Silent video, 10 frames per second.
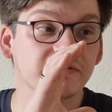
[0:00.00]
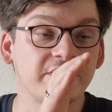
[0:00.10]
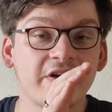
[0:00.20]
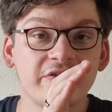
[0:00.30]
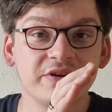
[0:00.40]

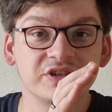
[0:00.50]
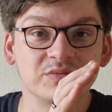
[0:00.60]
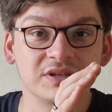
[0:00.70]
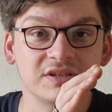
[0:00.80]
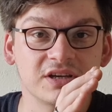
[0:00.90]
very
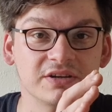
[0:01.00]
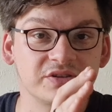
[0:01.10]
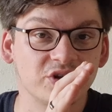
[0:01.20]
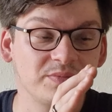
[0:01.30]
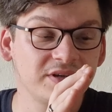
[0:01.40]
reasonably sized
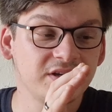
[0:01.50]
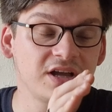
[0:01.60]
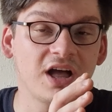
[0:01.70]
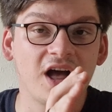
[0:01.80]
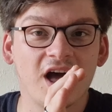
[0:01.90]
hopper.
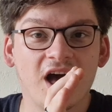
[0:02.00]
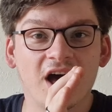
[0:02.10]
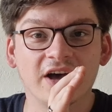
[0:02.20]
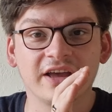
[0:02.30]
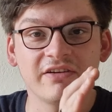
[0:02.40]

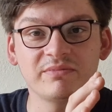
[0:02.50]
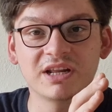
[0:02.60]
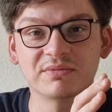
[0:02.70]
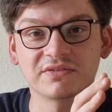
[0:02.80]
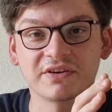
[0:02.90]
I haven't been
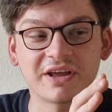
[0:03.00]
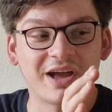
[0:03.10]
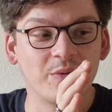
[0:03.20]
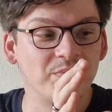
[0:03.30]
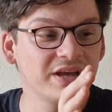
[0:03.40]
able to find out how
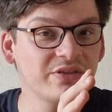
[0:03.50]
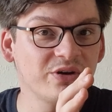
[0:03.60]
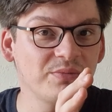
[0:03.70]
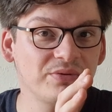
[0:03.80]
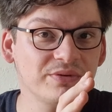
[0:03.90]
big the
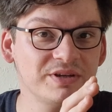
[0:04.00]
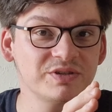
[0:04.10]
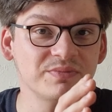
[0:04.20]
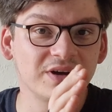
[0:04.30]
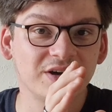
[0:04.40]
hopper is,
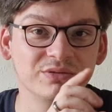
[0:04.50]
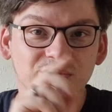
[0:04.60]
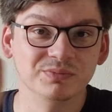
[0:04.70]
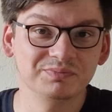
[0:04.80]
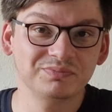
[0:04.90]
but I will
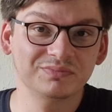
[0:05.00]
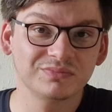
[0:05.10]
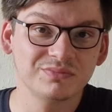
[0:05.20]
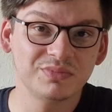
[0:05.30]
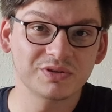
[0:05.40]

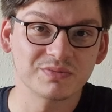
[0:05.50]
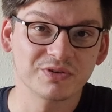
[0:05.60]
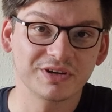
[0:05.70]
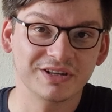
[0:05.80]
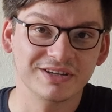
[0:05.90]
put some
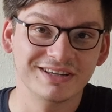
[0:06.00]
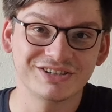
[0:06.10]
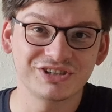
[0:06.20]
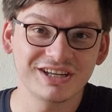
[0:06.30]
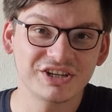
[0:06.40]
right in here.
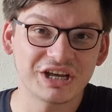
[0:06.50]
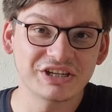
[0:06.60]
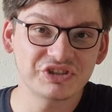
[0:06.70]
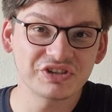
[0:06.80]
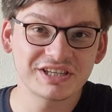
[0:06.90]
It
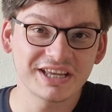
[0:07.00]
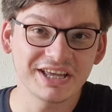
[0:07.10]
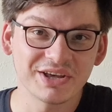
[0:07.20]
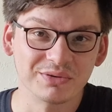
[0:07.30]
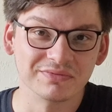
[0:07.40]
should say here,
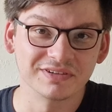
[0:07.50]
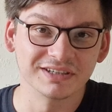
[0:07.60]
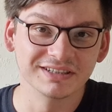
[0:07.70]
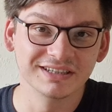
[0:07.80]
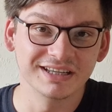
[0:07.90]
hopefully,
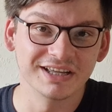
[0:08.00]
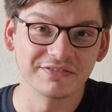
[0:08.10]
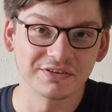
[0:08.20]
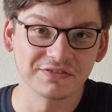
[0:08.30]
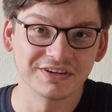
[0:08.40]
if I
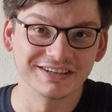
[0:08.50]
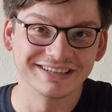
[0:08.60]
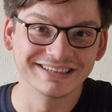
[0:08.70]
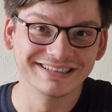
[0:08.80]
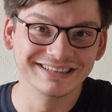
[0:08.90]
find it.
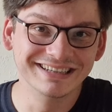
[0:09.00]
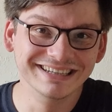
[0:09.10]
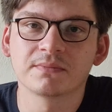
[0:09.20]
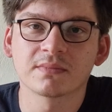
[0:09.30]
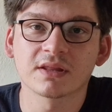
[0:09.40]

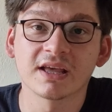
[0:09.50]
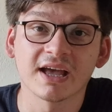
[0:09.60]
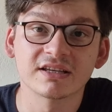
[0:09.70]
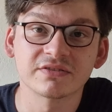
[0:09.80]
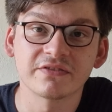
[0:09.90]
It
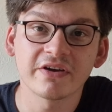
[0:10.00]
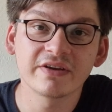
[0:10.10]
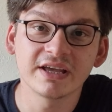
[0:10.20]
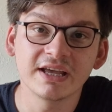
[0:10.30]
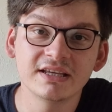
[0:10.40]
has a very
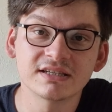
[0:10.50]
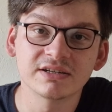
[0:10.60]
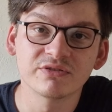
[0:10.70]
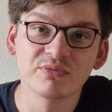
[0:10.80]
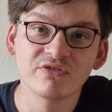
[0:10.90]
easily
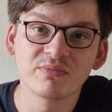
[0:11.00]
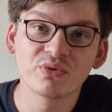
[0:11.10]
removable